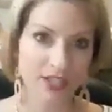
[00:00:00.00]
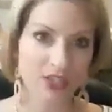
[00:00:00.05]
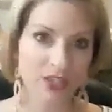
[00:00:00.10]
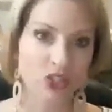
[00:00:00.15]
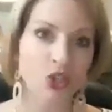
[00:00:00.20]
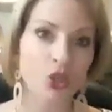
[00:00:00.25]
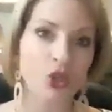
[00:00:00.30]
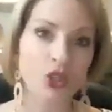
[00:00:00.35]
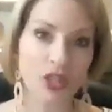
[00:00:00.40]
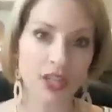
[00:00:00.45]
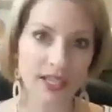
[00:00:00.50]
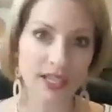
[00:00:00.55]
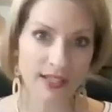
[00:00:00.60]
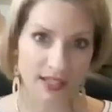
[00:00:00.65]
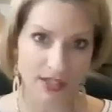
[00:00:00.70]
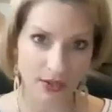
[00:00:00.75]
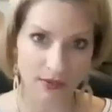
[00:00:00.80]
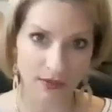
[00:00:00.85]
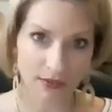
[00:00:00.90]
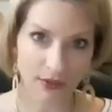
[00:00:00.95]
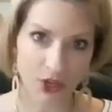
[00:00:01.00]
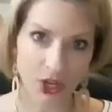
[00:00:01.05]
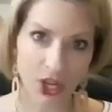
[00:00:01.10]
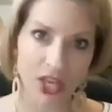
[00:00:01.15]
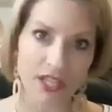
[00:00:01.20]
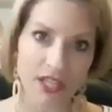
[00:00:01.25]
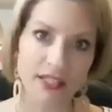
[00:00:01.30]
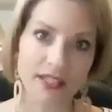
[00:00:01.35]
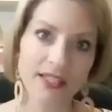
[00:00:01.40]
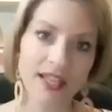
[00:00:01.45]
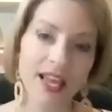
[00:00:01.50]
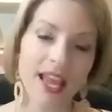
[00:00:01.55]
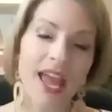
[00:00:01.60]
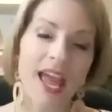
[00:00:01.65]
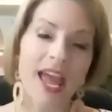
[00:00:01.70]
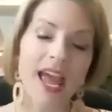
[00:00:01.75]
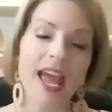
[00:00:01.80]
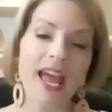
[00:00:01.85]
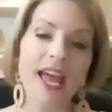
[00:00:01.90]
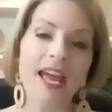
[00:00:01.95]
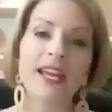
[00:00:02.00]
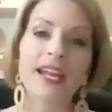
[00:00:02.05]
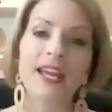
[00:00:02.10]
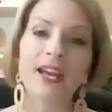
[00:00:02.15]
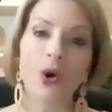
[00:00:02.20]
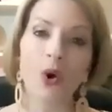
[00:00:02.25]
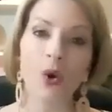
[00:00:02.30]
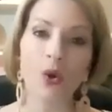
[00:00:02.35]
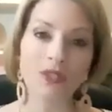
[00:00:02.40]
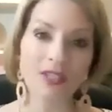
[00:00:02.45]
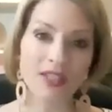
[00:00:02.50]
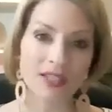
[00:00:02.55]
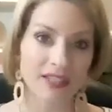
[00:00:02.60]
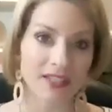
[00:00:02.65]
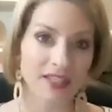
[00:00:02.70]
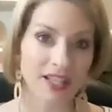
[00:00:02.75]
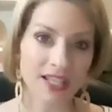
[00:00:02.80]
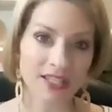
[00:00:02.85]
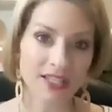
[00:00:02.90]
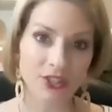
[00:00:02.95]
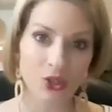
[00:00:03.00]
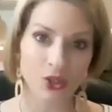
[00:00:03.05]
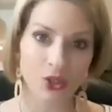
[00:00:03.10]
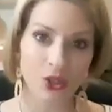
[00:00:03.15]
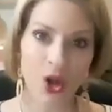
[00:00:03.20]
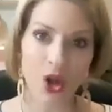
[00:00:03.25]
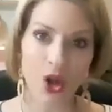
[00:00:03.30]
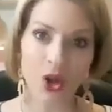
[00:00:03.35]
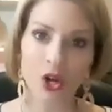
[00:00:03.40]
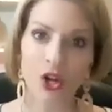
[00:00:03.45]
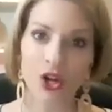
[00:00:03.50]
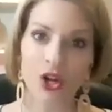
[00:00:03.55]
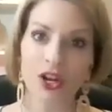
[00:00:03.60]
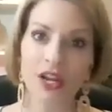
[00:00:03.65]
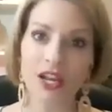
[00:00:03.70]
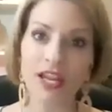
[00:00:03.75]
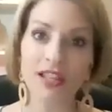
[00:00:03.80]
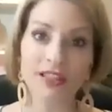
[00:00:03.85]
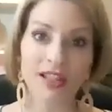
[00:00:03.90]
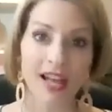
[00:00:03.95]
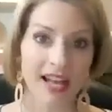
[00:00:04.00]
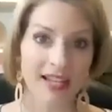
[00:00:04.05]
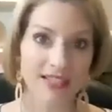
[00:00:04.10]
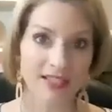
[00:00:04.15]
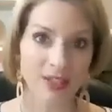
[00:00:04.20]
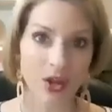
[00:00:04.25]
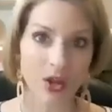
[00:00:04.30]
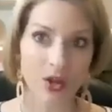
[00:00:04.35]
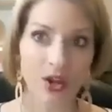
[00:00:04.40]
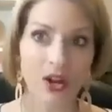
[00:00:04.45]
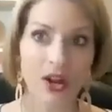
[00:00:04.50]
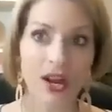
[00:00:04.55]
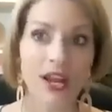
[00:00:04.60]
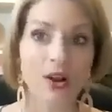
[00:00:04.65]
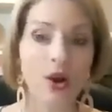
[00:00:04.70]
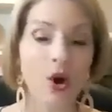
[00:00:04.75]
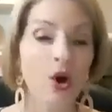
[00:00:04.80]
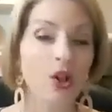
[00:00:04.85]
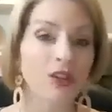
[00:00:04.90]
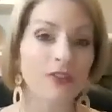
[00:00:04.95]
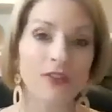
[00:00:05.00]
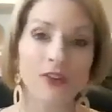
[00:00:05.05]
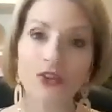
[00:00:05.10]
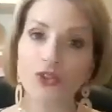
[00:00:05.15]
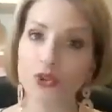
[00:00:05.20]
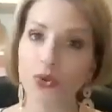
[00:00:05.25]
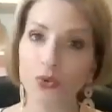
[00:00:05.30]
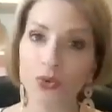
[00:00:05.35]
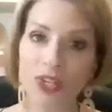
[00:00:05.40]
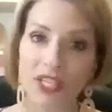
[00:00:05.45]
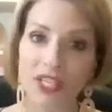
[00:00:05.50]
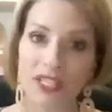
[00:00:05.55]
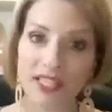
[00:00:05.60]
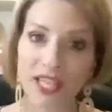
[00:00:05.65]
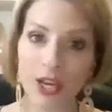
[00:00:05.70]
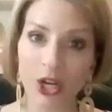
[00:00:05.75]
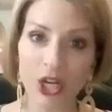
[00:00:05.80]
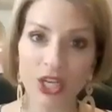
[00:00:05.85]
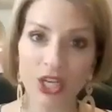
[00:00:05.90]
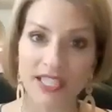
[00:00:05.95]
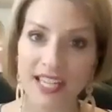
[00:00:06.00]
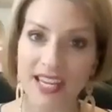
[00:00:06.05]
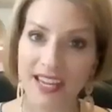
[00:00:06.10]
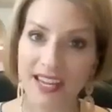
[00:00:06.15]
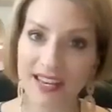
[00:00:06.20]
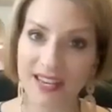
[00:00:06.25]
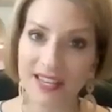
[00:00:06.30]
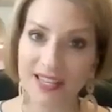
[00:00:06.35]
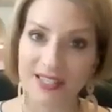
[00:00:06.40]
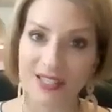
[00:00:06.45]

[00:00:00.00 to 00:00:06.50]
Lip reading: sterling silver does. And it holds its luster longer, it lasts longer, and all of our jewelry is guaranteed.